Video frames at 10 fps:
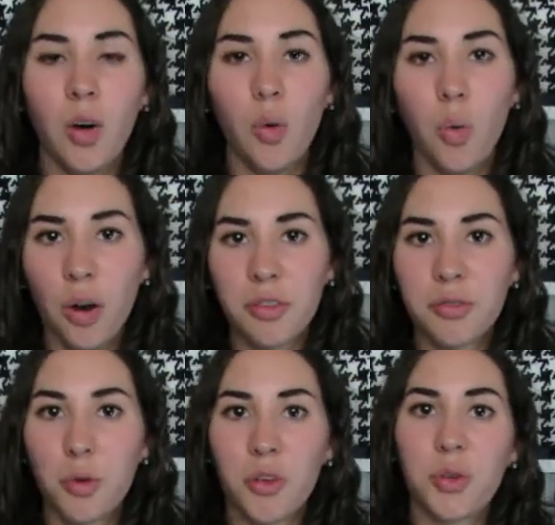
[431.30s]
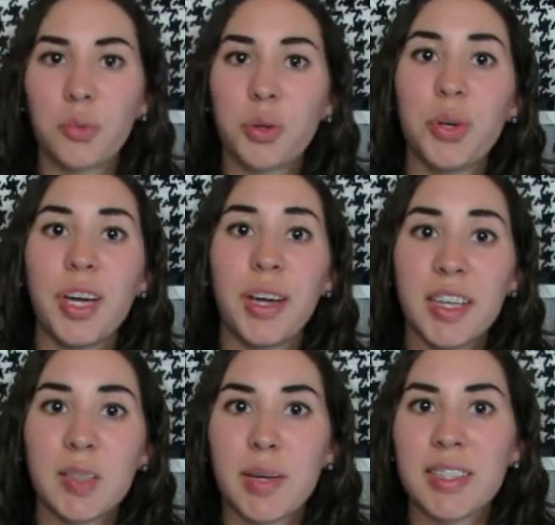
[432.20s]
Or for the really
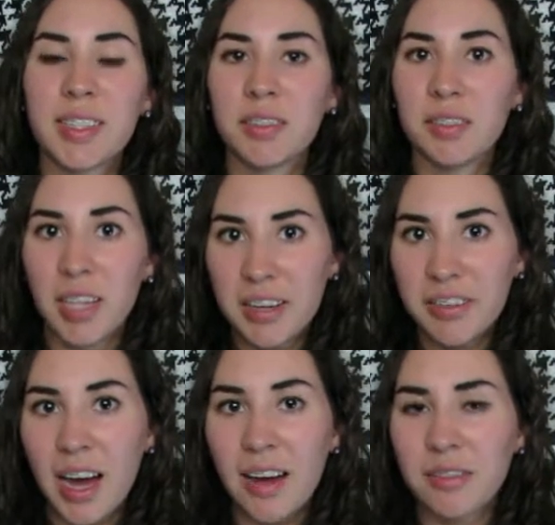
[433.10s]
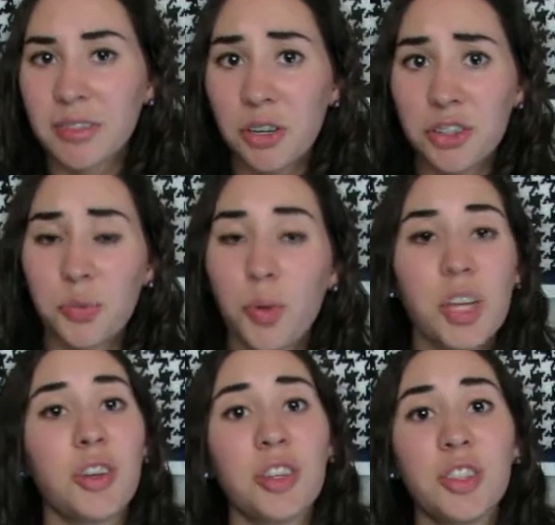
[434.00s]
inexpensive life hack version, what
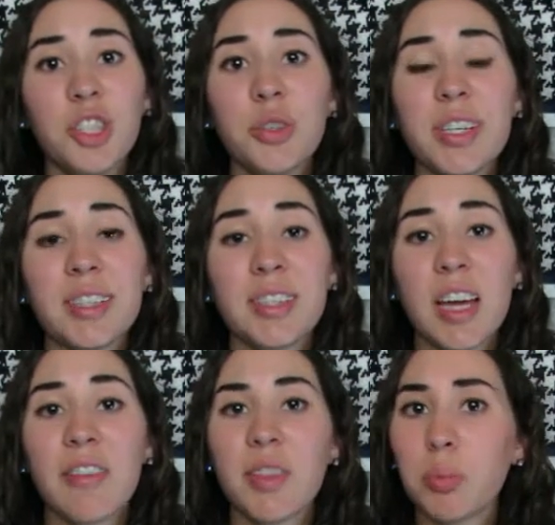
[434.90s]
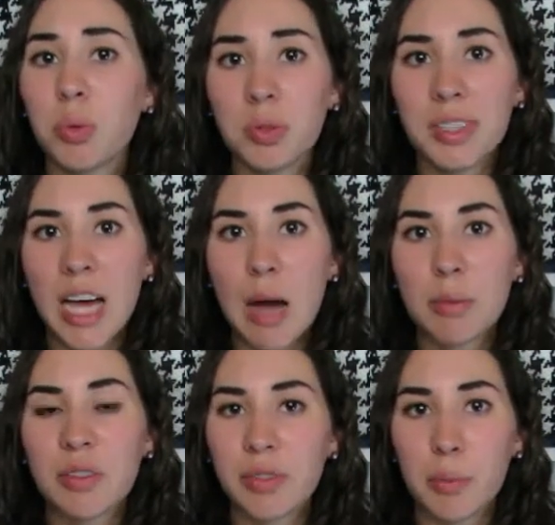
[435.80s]
you can do is save the pull
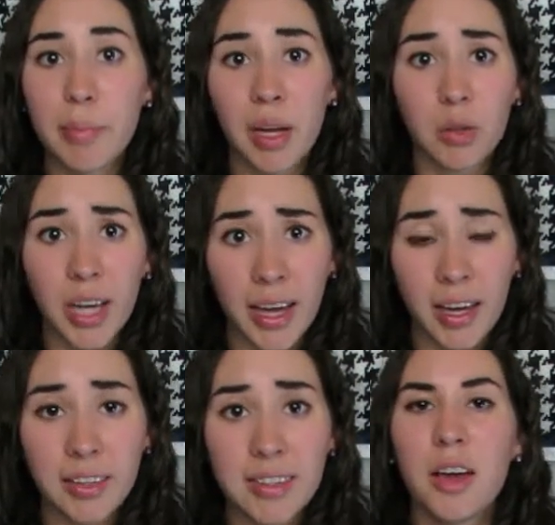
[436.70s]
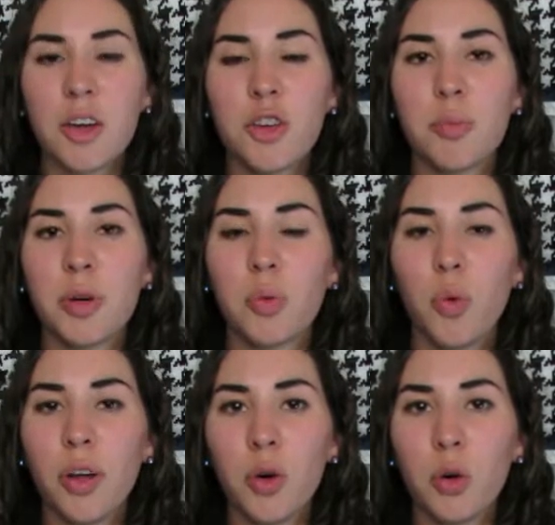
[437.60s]
tabs from metal cans. You put
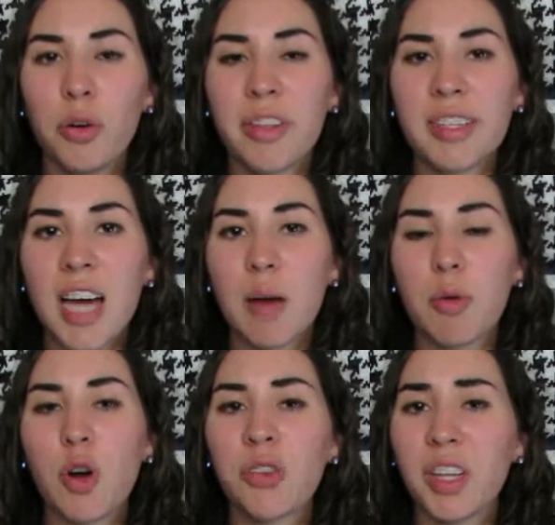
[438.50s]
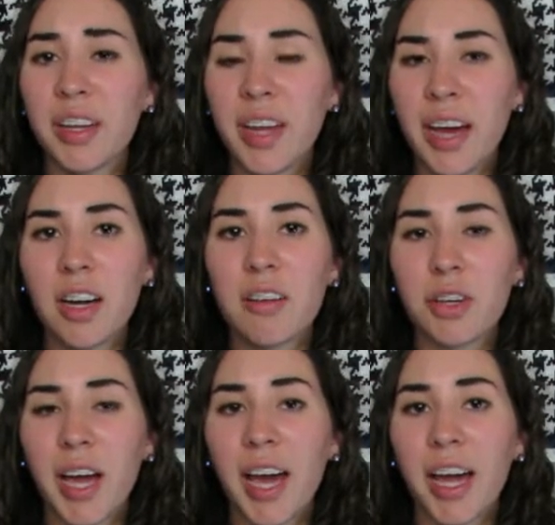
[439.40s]
one hole of the tab over the neck of
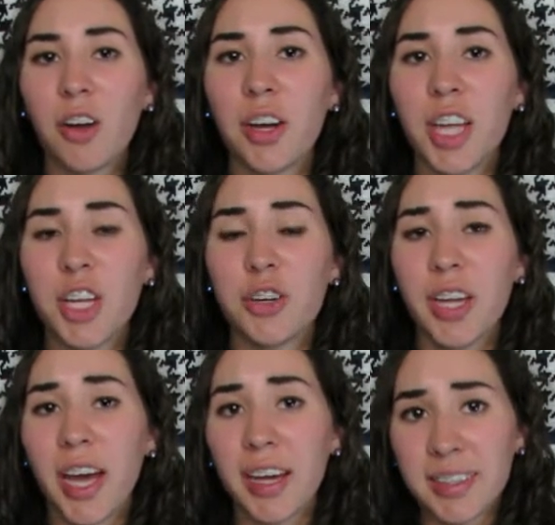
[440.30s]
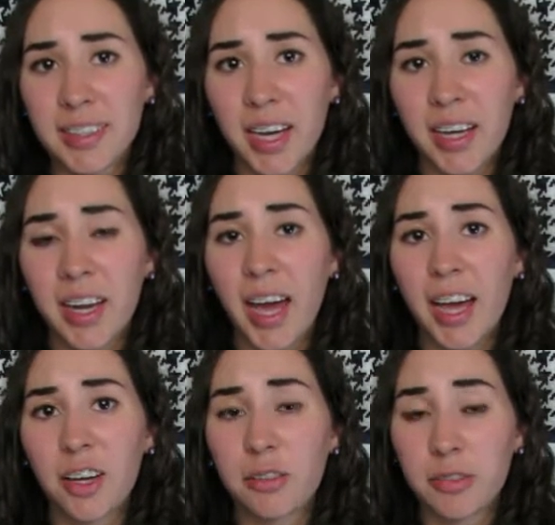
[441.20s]
your hanger, and then you can hang a second
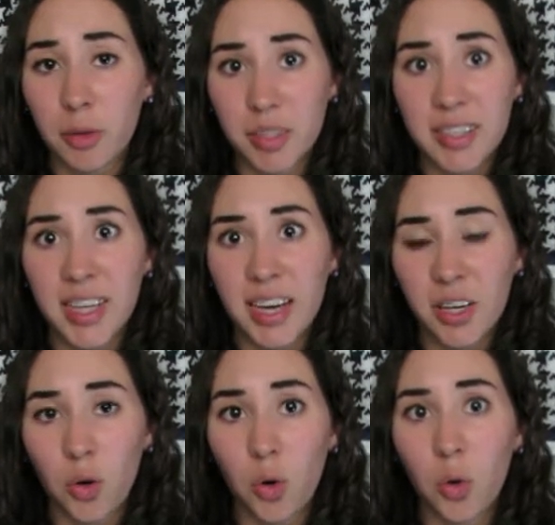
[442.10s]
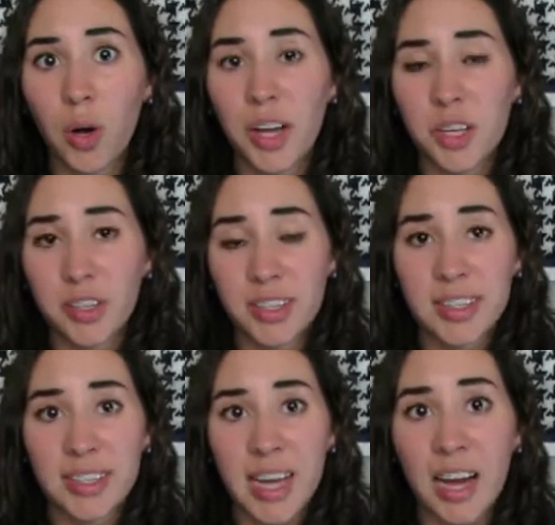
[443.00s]
hanger from the second hole, and you can
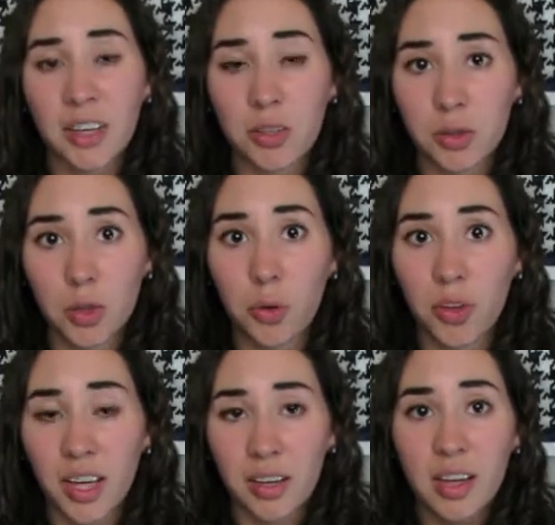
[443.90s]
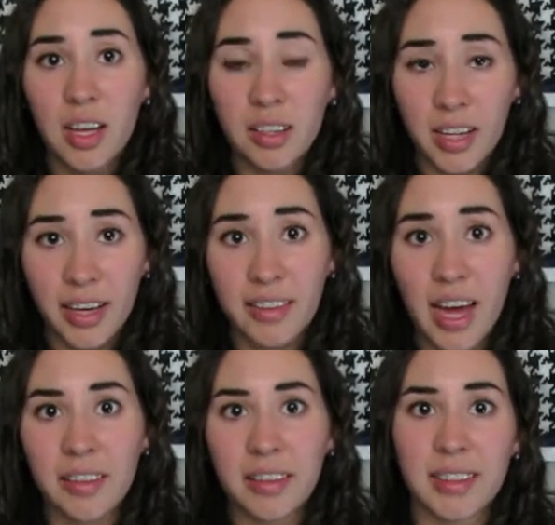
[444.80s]
stack your clothing like
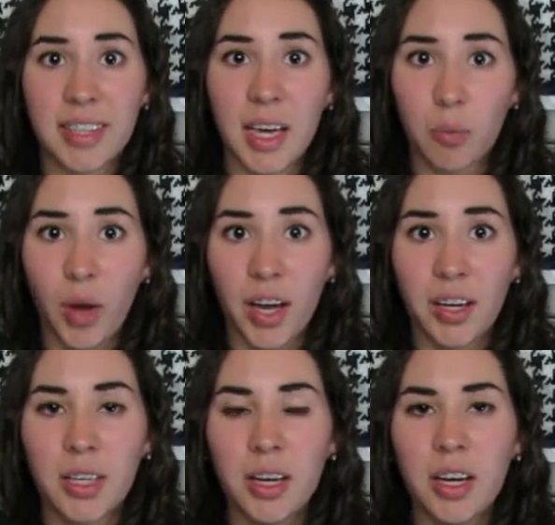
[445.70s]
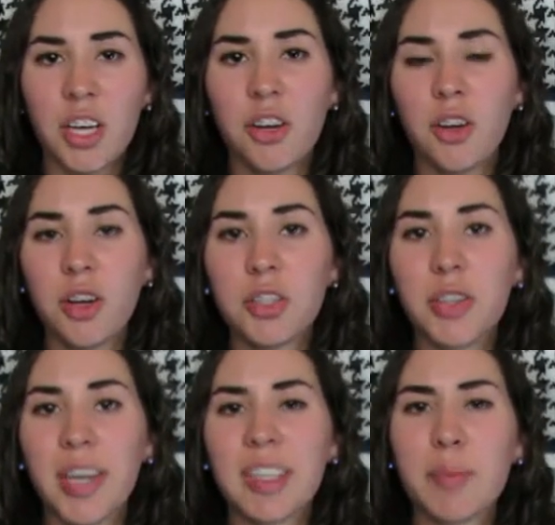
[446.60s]
that the same way. You can also
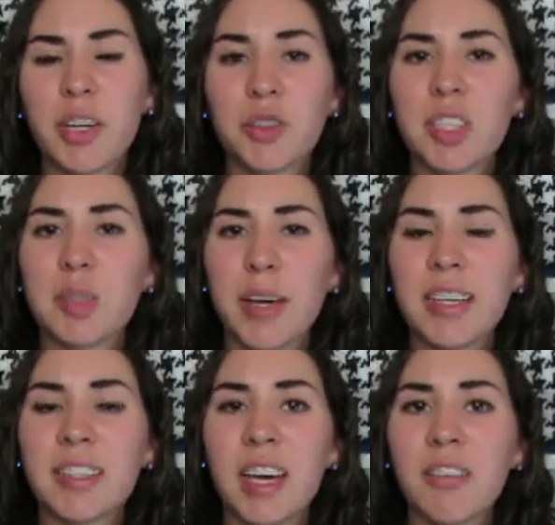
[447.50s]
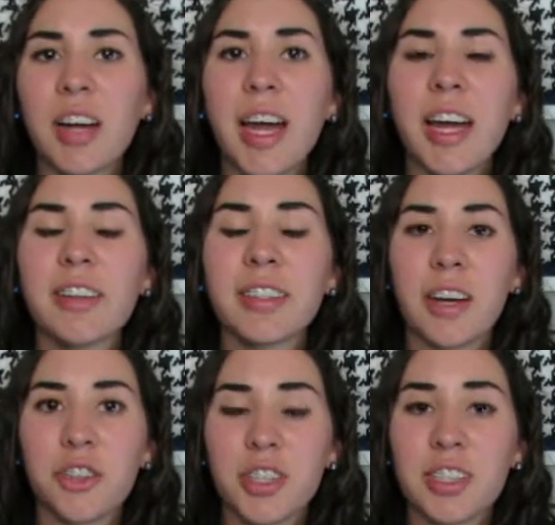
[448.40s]
get special space saver hangers that
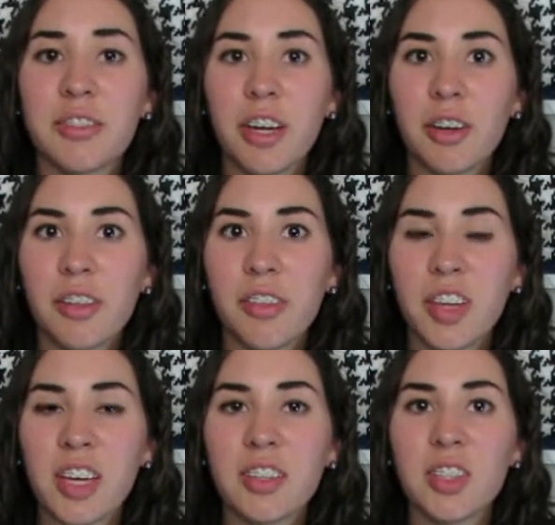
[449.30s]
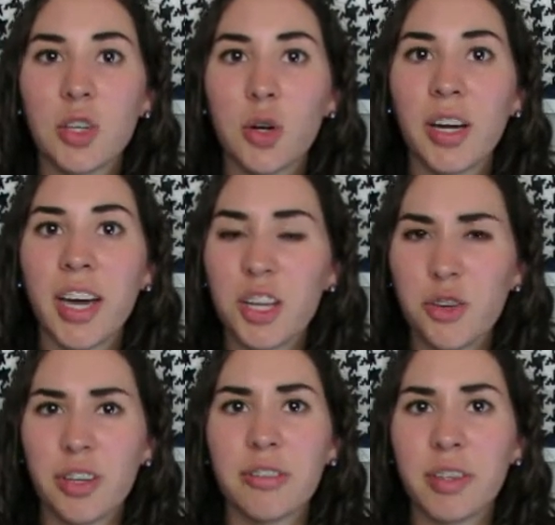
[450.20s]
are just very thin, so again,
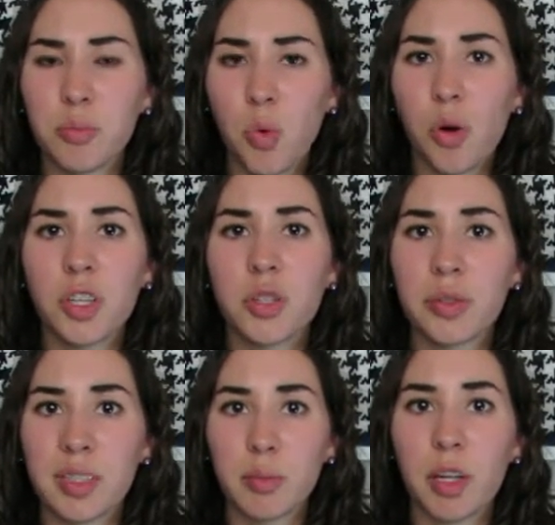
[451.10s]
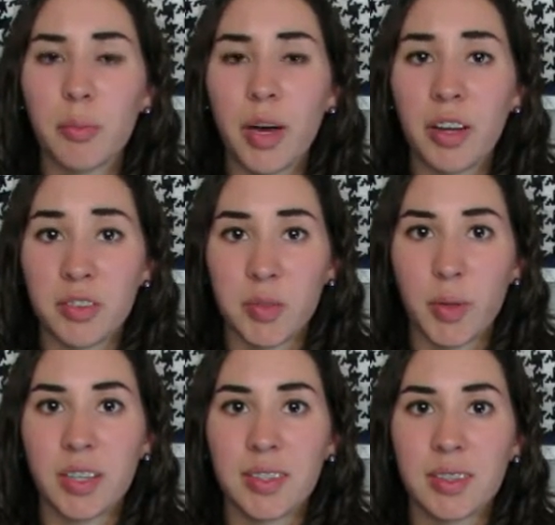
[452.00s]
you can fit more into a small amount of space.